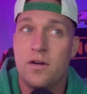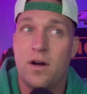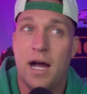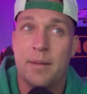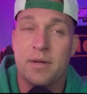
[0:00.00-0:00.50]

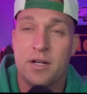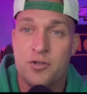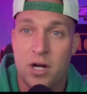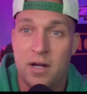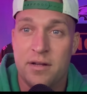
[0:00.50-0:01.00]
I'm going to
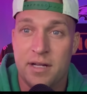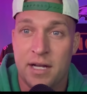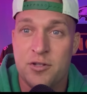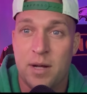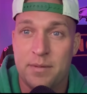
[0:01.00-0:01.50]
drop, I
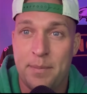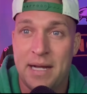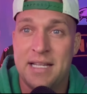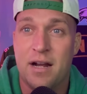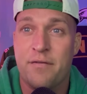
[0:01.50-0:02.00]
dropped it
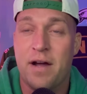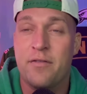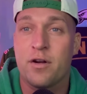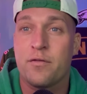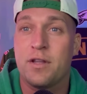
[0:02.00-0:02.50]
back down to
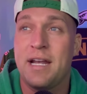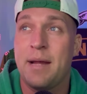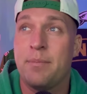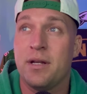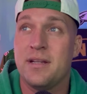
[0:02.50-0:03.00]
$500 for the
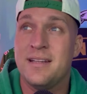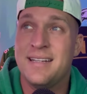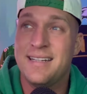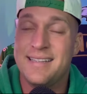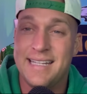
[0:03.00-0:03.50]
day, but
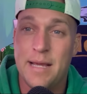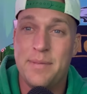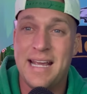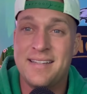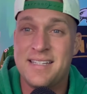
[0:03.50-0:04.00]
the
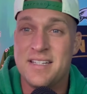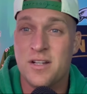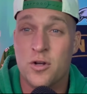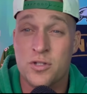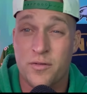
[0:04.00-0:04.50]
NBA
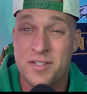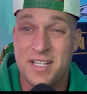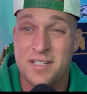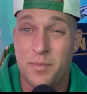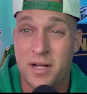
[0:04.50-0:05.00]
season goes over
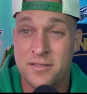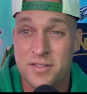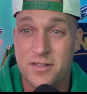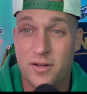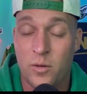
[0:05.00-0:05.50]
6
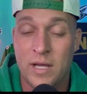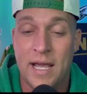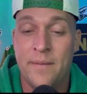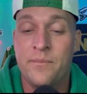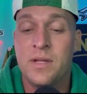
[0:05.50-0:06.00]
months.
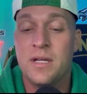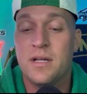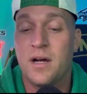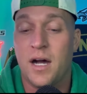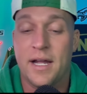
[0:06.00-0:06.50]
Okay.
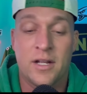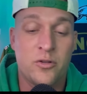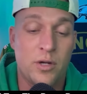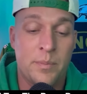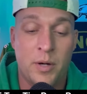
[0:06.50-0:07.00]

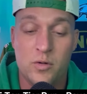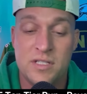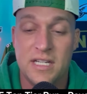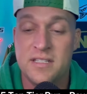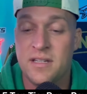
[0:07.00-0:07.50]
Including
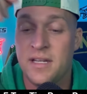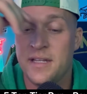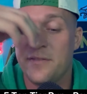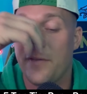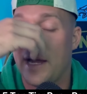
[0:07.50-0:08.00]
postseason
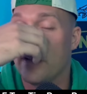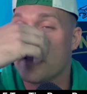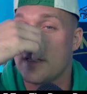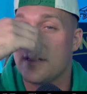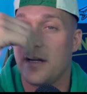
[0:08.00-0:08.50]
and
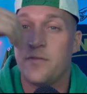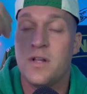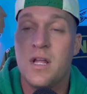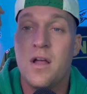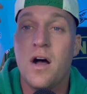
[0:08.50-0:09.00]
finals and stuff.
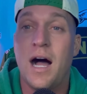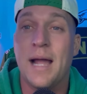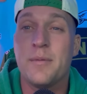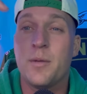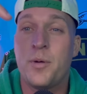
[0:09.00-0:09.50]

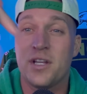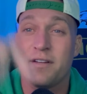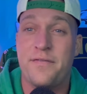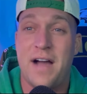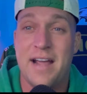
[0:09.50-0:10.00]
I'm going to put it
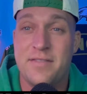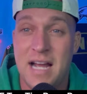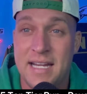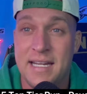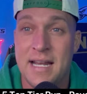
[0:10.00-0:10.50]
to
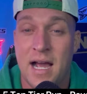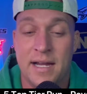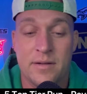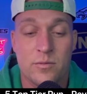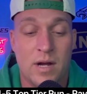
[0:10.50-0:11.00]

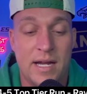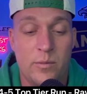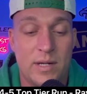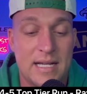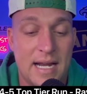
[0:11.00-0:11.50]
$5.99, right?
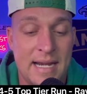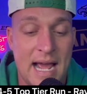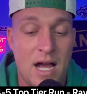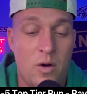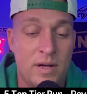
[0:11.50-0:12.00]
We got
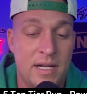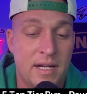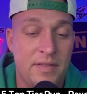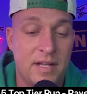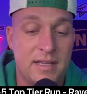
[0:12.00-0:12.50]
now, and then
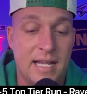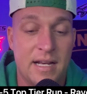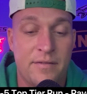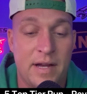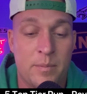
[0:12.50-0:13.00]
I think the
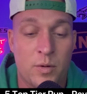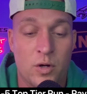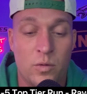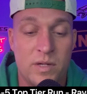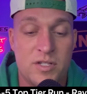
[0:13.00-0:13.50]
end of
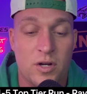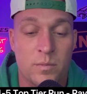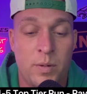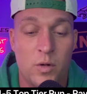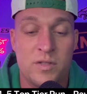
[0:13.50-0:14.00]
April, we
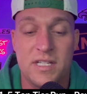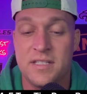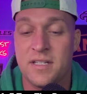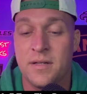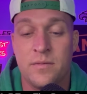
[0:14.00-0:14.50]
start
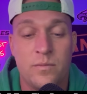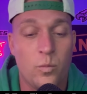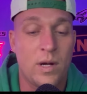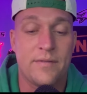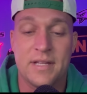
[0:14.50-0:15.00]
postseason,
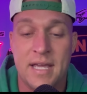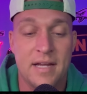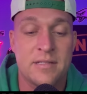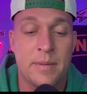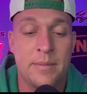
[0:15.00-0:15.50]
whatever the
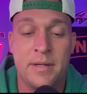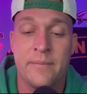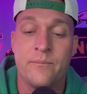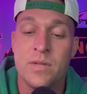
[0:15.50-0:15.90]
case may be.